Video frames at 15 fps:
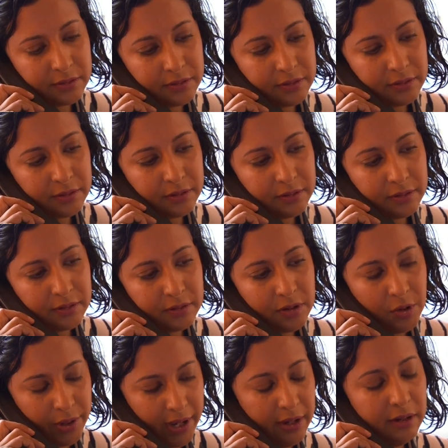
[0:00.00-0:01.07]
than half of
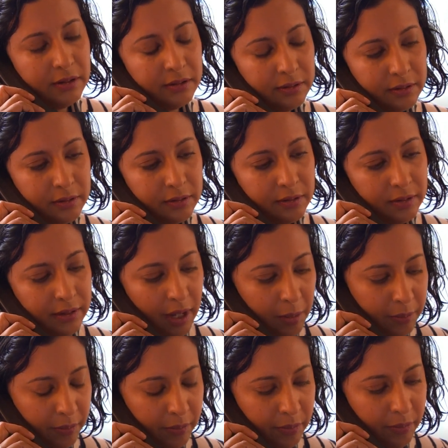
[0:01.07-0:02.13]
them are able to
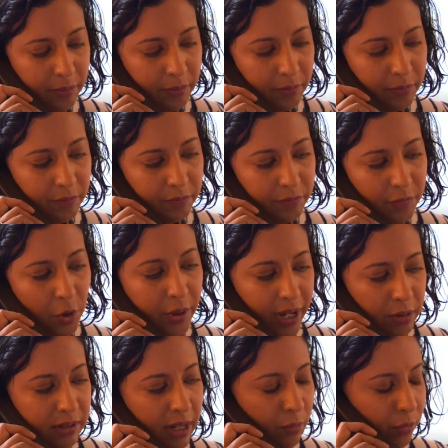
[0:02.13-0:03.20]
provide it under
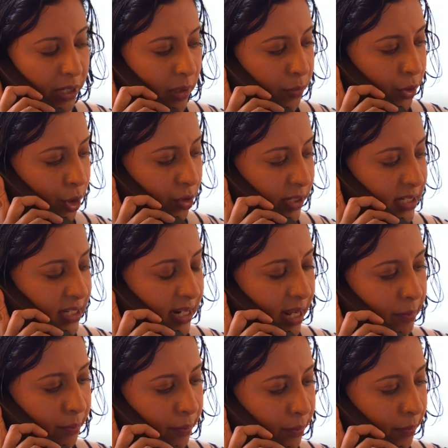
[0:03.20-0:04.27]
the current
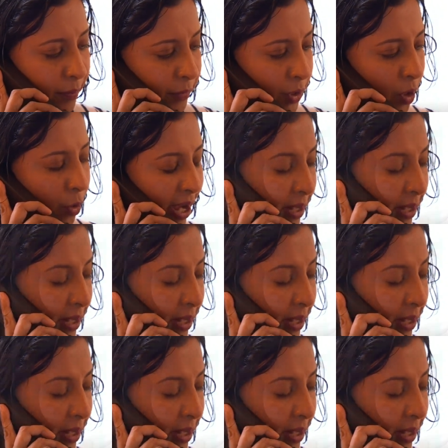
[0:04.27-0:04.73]
system. If someone